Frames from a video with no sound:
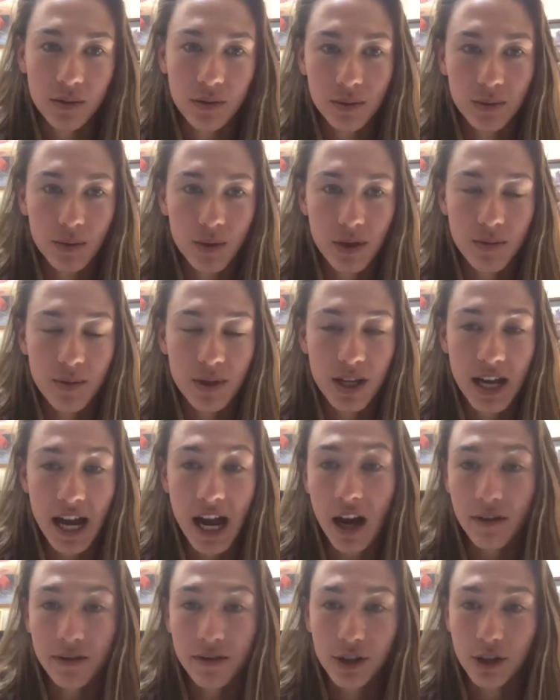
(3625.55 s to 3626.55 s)
with me
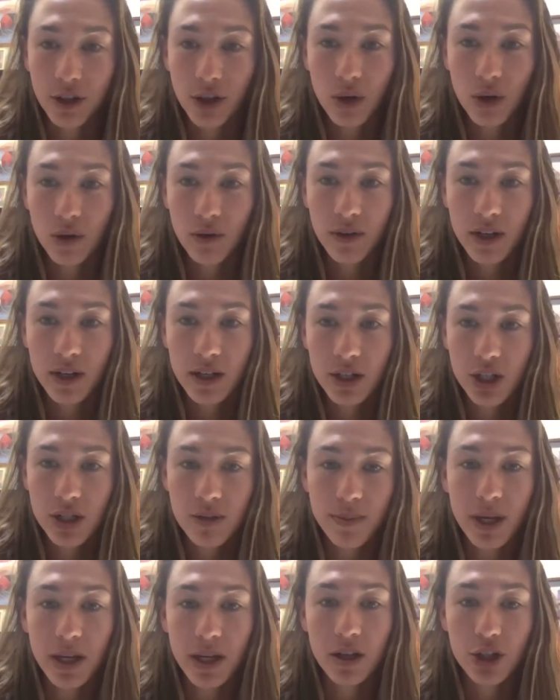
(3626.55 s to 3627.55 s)
after COVID is just
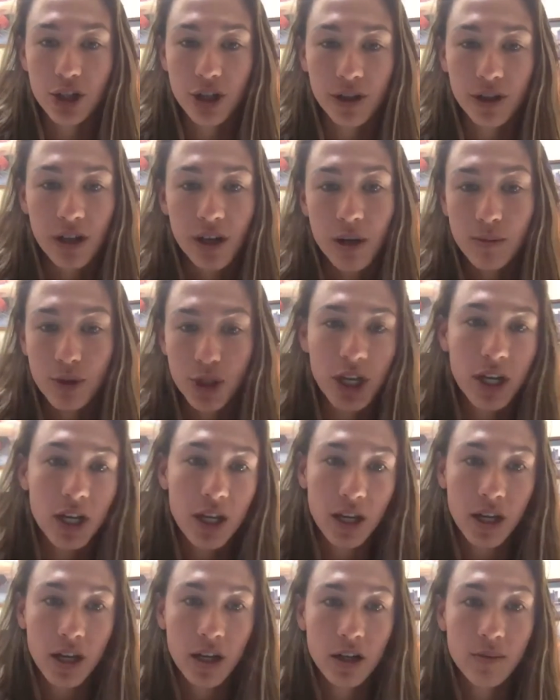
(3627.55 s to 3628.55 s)
making sure that I'm
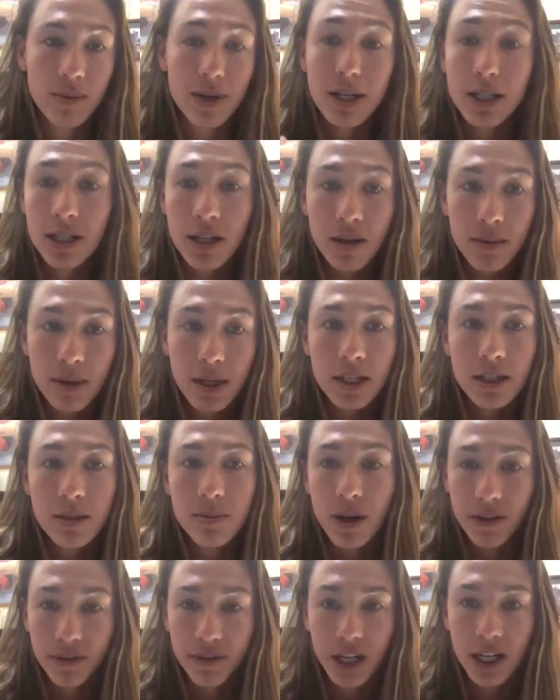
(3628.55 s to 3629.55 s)
checking in on my teammates,
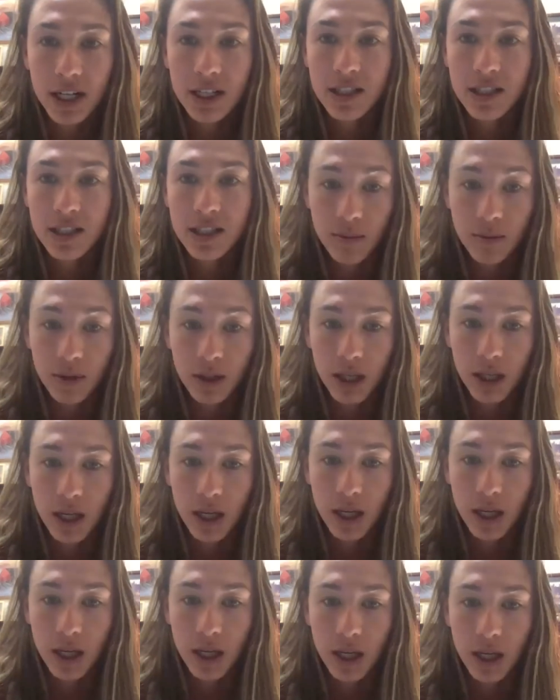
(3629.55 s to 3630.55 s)
my friends, my
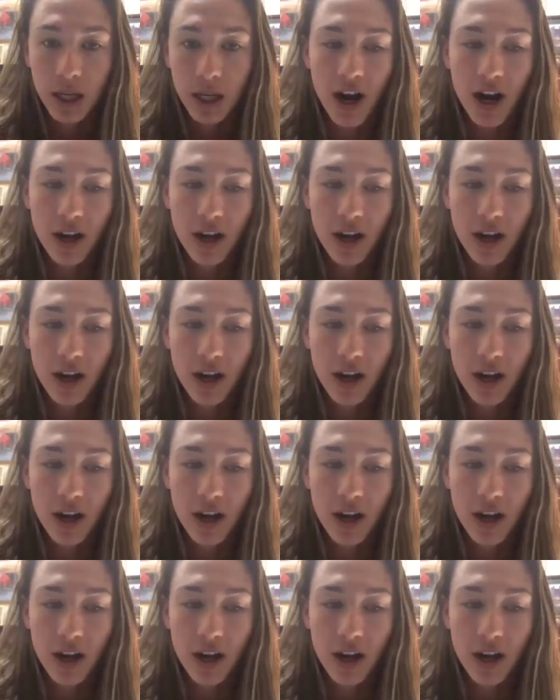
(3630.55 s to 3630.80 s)
family,